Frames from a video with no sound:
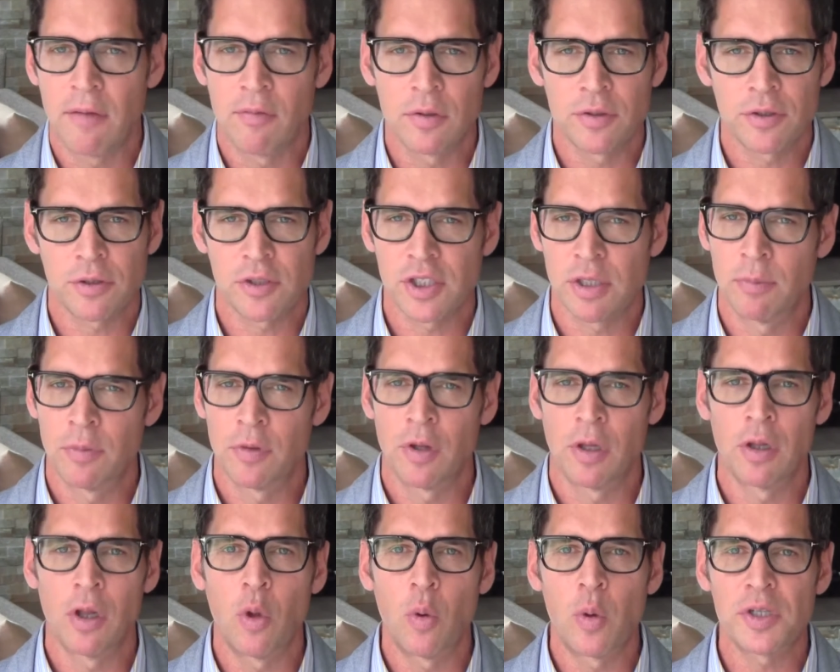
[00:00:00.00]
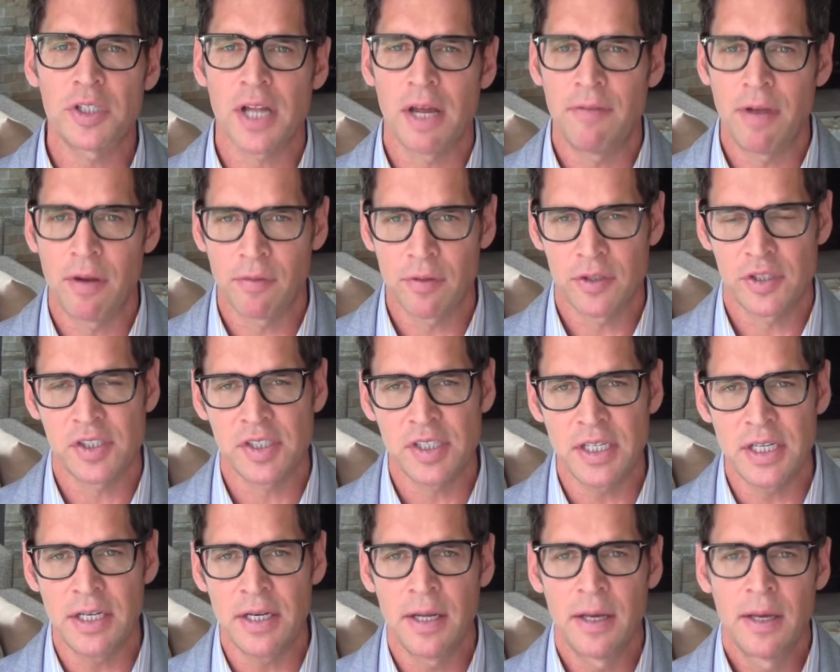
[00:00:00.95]
levels are some of the lowest I've ever
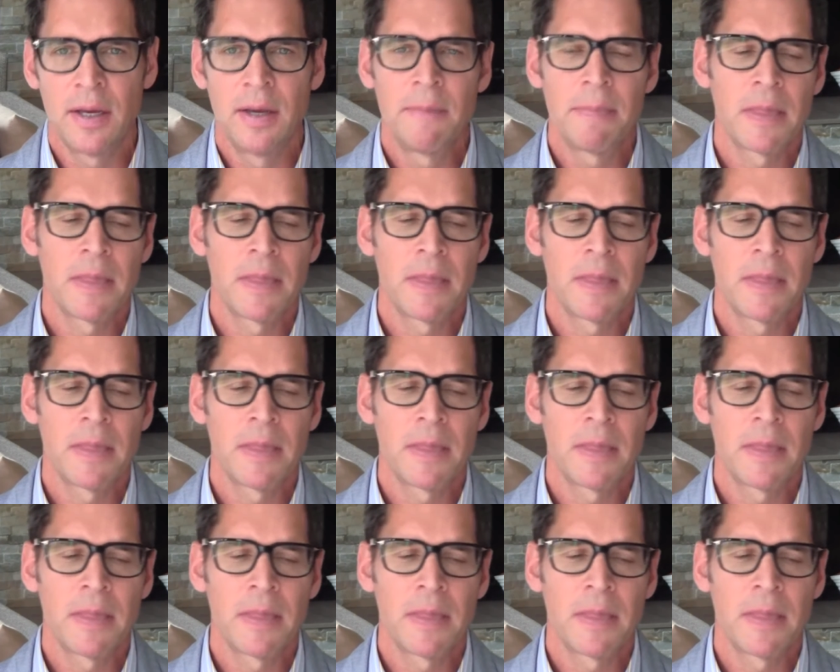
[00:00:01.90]
seen.